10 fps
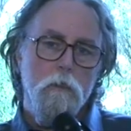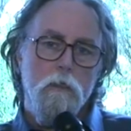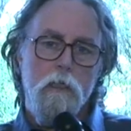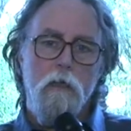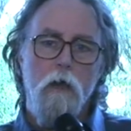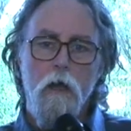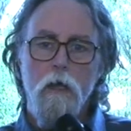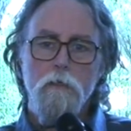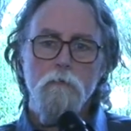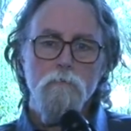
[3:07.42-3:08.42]
Now,
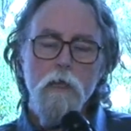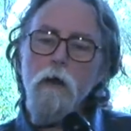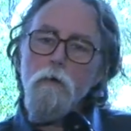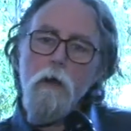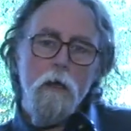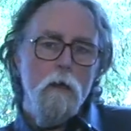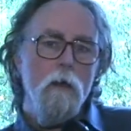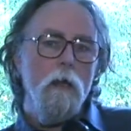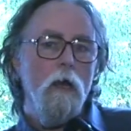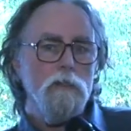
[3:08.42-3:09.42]
I don't know.
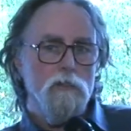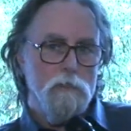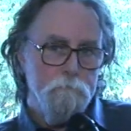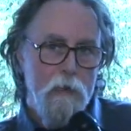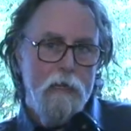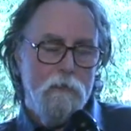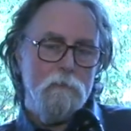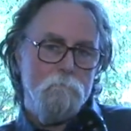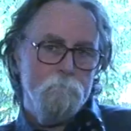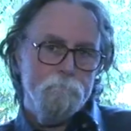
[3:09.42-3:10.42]
I suspect